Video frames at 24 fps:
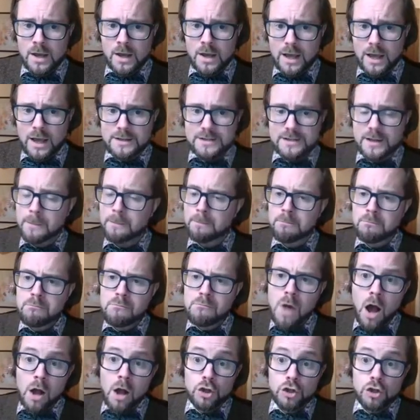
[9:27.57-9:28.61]
It's a
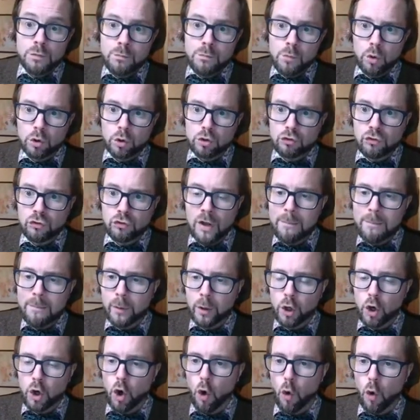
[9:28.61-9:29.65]
much more
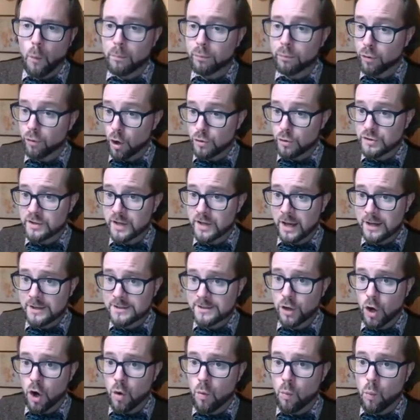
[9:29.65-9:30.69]
typical process
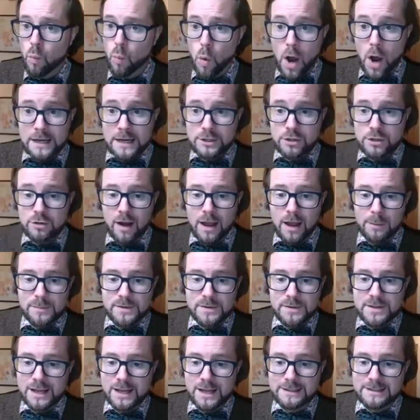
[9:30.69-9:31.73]
on white
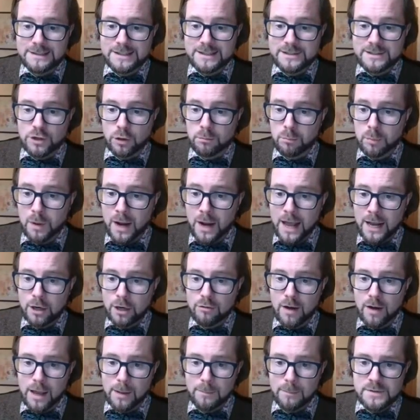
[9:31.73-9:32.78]
grapes than it is on black
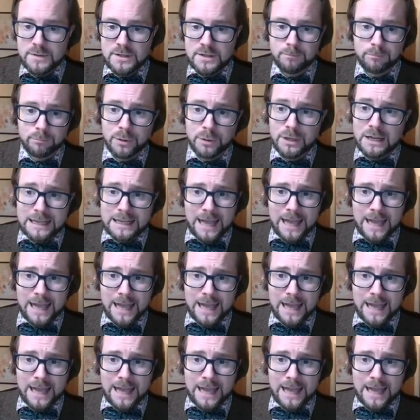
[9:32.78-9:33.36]
grapes, but it